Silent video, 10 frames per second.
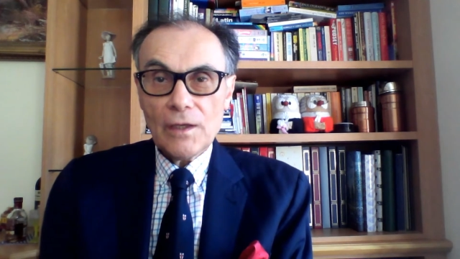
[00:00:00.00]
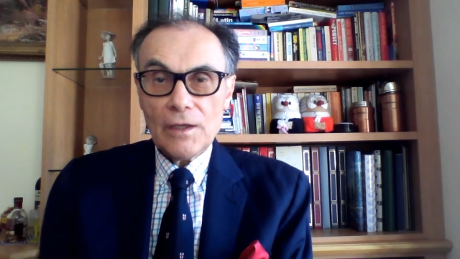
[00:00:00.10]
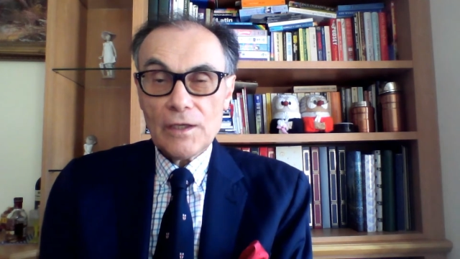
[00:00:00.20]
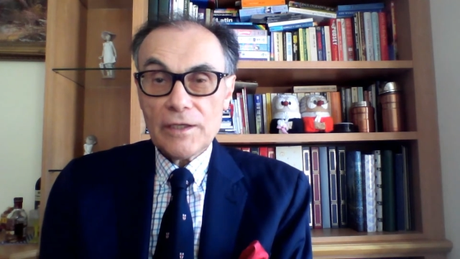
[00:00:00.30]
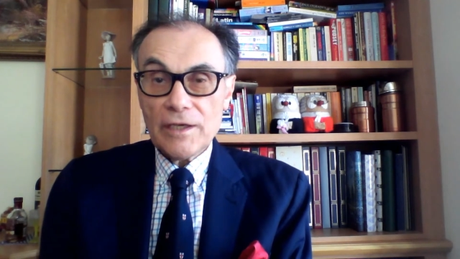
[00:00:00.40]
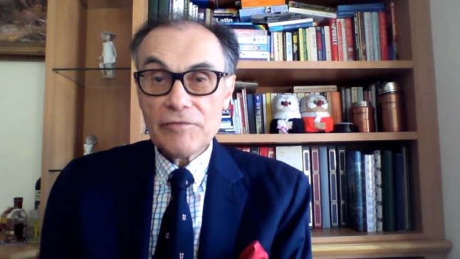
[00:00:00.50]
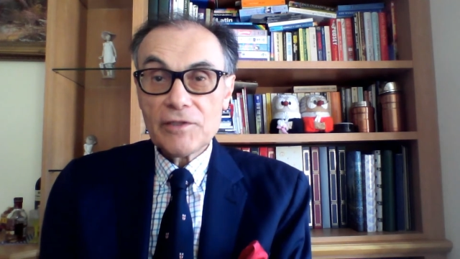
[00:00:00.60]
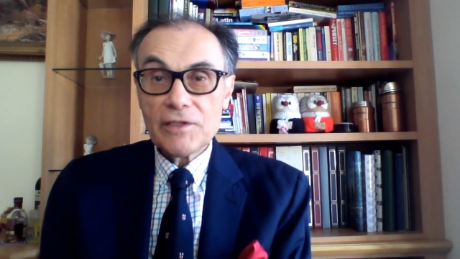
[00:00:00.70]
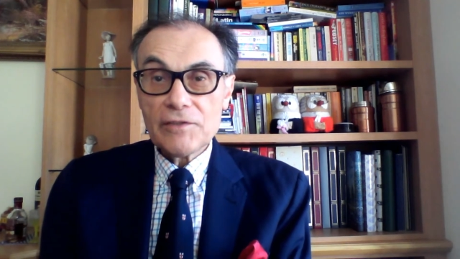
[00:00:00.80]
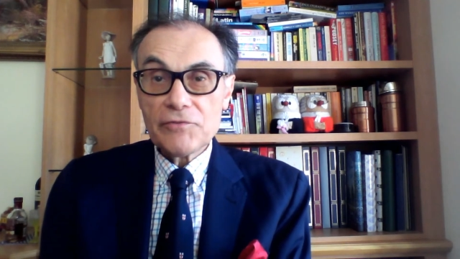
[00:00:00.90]

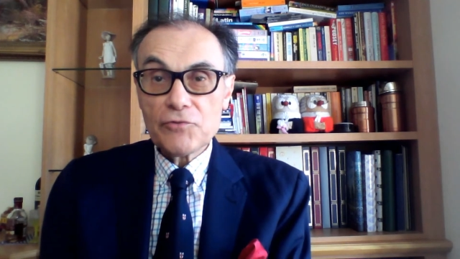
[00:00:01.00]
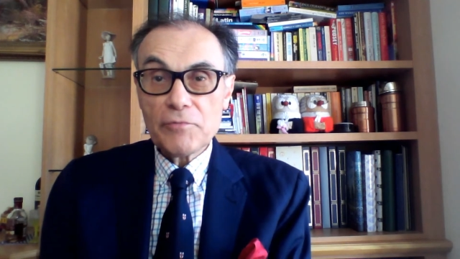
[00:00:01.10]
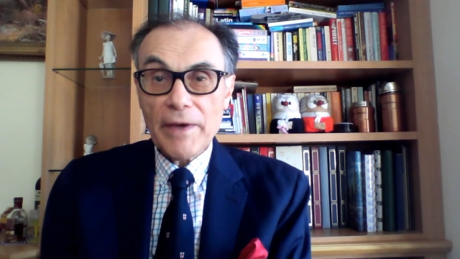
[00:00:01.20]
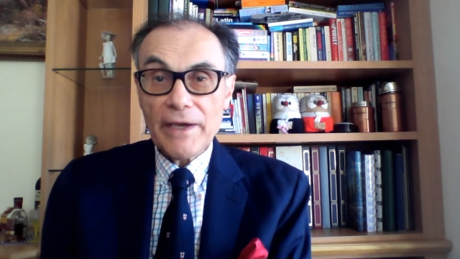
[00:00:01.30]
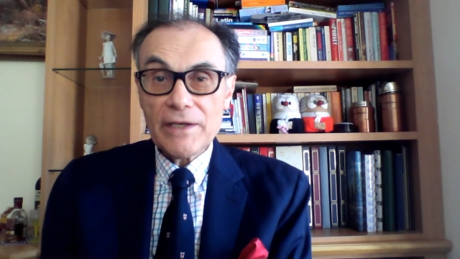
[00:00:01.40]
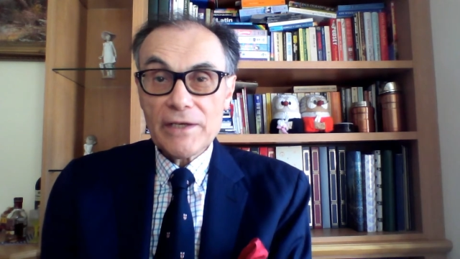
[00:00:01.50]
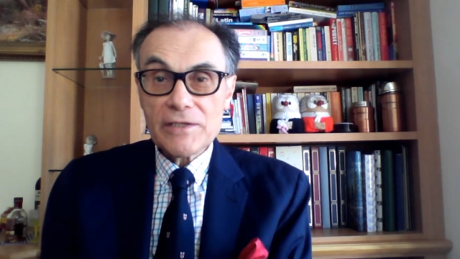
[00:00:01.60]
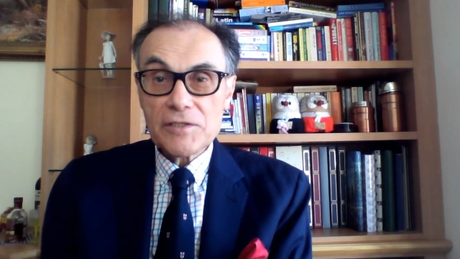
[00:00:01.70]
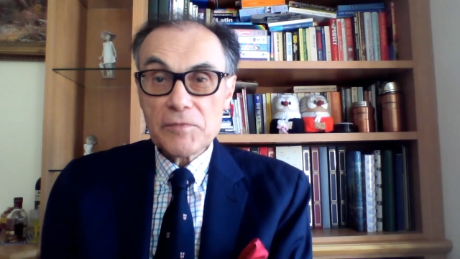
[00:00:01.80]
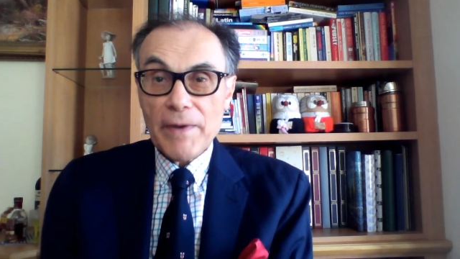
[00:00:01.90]
Indefinite leave to remain as
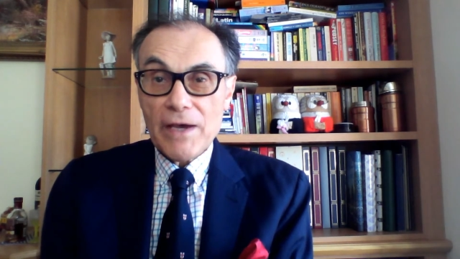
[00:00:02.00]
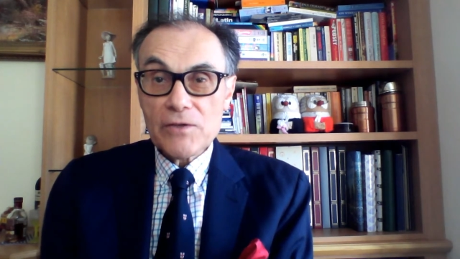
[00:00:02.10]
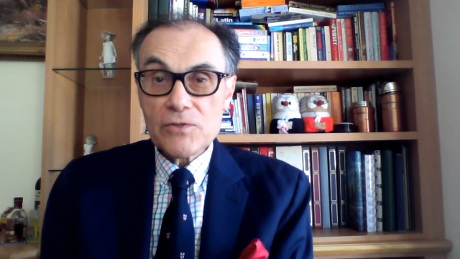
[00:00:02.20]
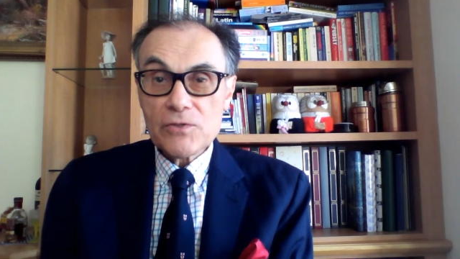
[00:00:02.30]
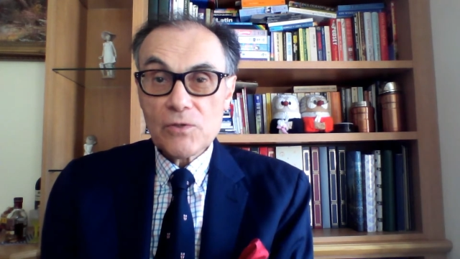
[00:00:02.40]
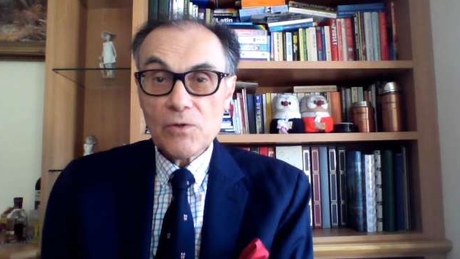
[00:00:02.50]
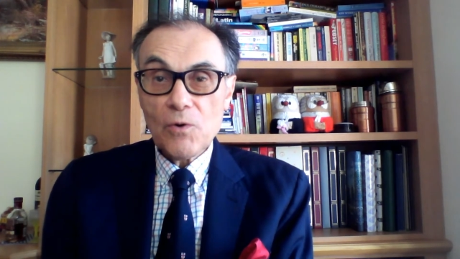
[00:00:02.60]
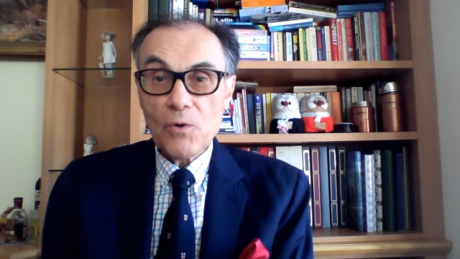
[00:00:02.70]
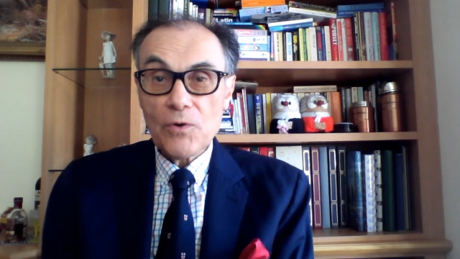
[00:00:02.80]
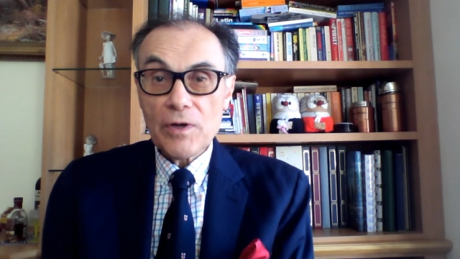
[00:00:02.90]
a spouse
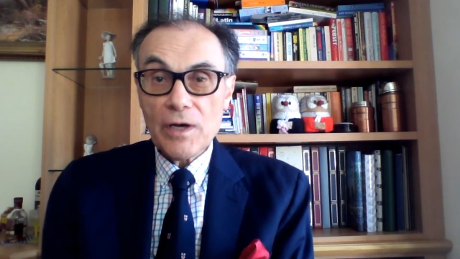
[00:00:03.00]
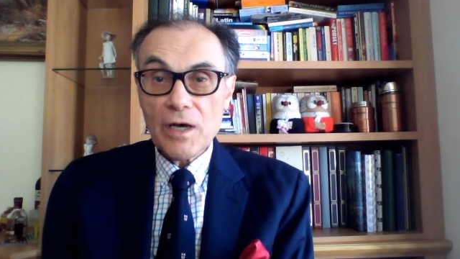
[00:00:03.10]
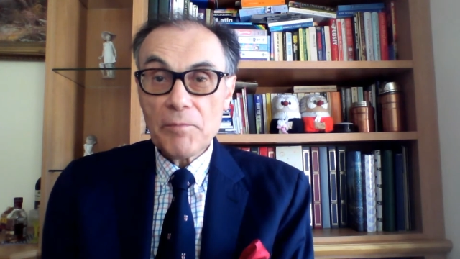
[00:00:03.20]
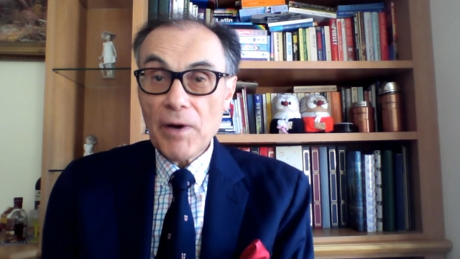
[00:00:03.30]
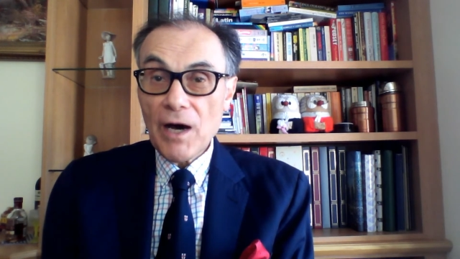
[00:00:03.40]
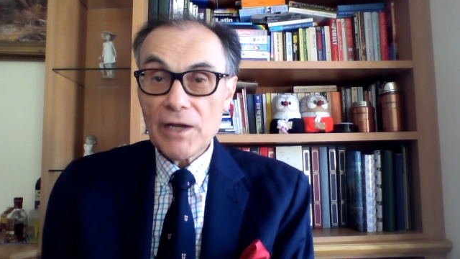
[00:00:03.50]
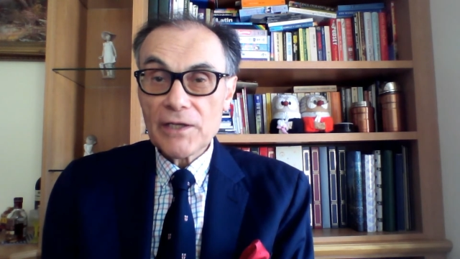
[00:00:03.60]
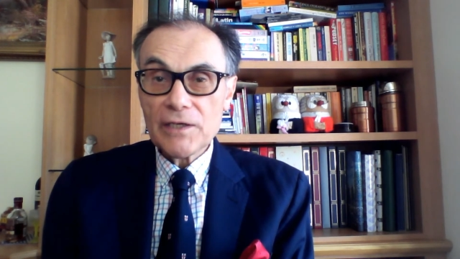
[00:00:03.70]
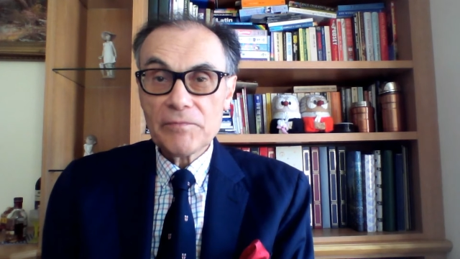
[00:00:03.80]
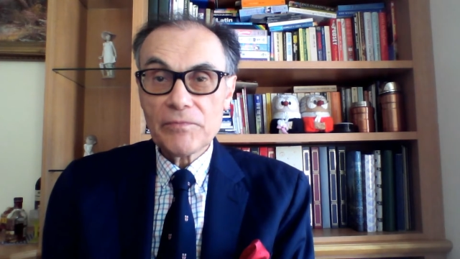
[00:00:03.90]
or a
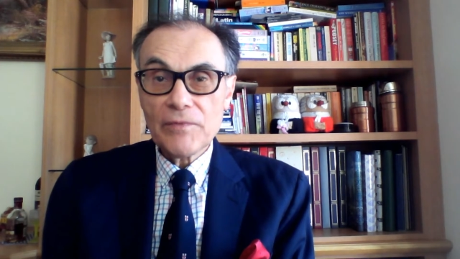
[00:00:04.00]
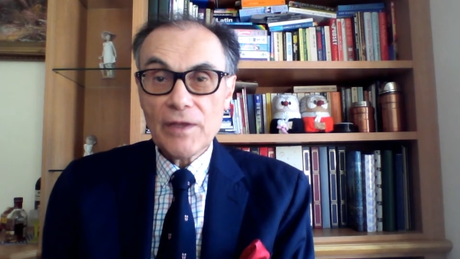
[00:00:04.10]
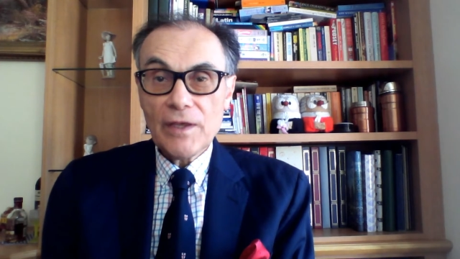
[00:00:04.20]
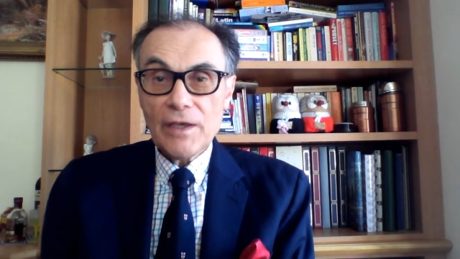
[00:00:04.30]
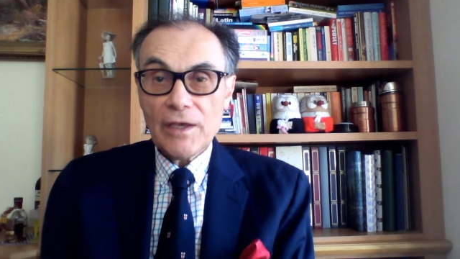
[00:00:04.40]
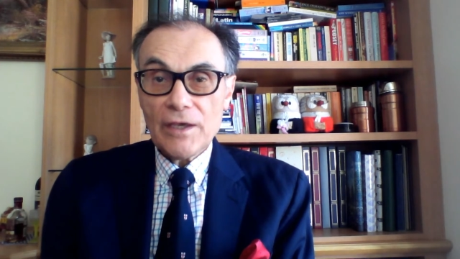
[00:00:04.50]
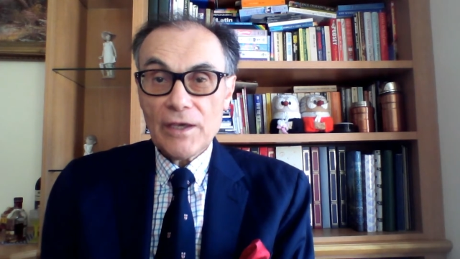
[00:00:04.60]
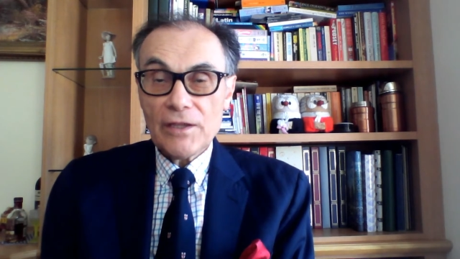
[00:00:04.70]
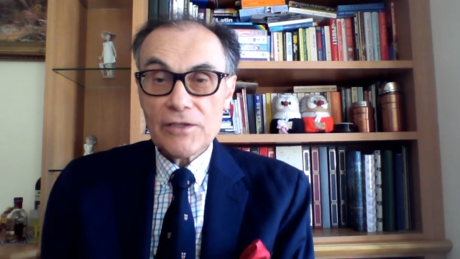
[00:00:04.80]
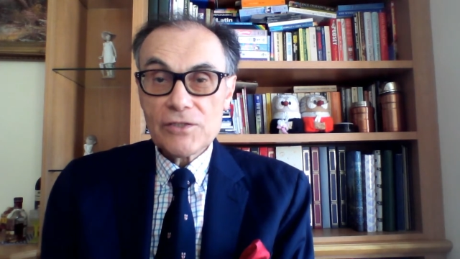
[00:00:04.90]
partner
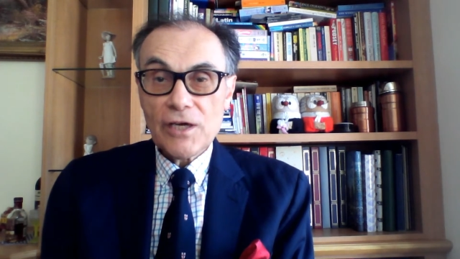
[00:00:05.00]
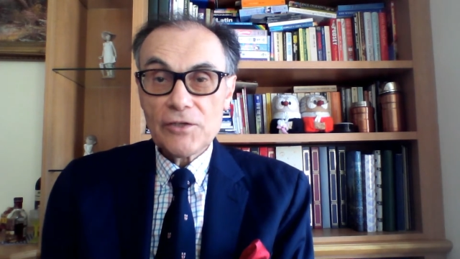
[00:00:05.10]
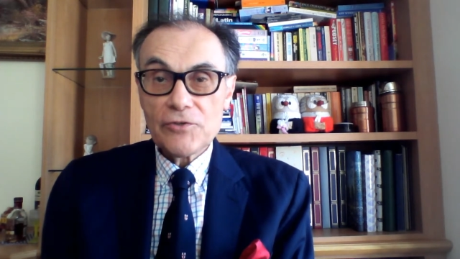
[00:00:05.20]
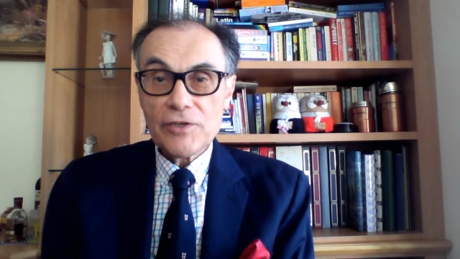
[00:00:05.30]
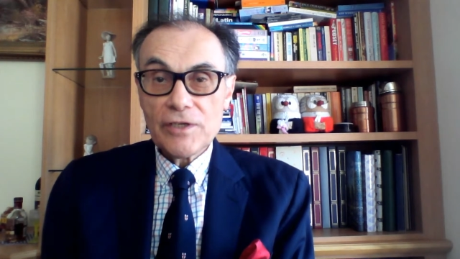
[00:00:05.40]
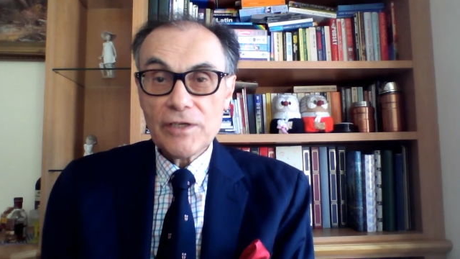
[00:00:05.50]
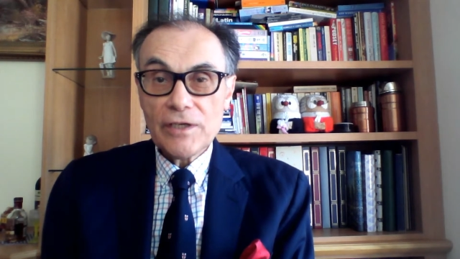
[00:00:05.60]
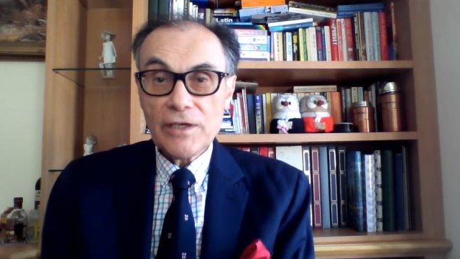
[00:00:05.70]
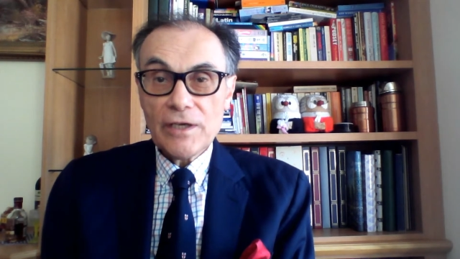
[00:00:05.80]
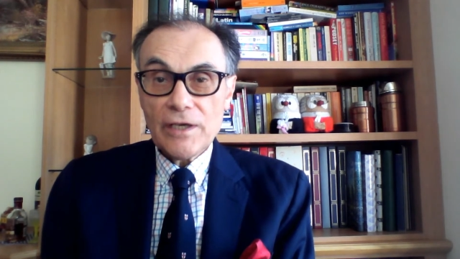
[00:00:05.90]
in this country
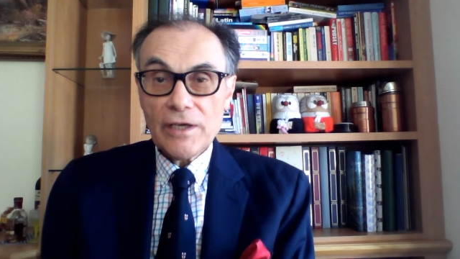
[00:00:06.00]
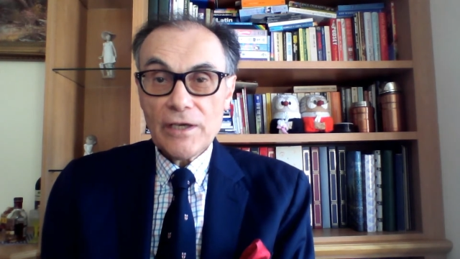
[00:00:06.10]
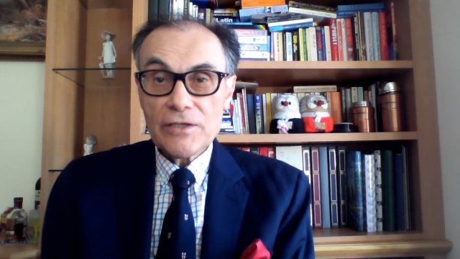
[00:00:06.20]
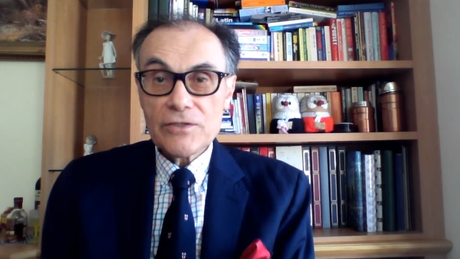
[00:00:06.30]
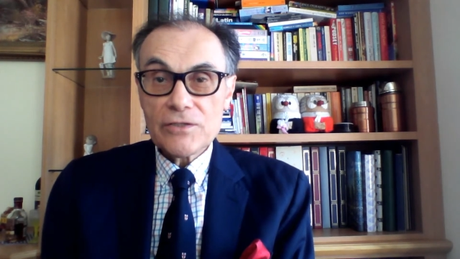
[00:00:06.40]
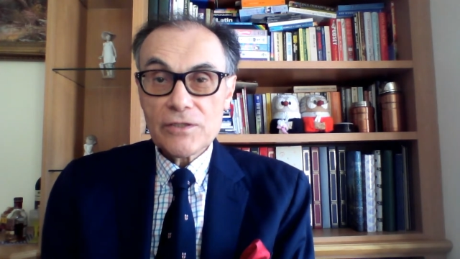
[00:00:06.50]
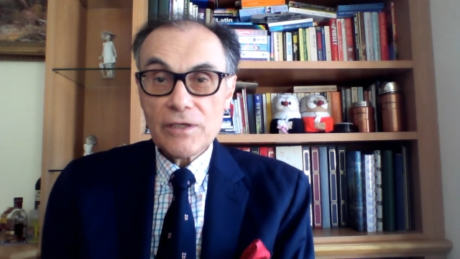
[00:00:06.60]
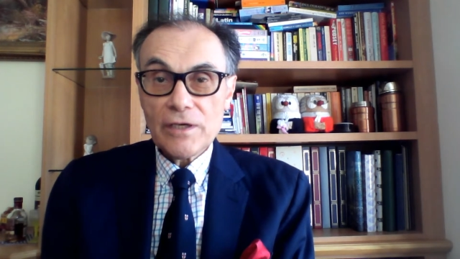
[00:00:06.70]
is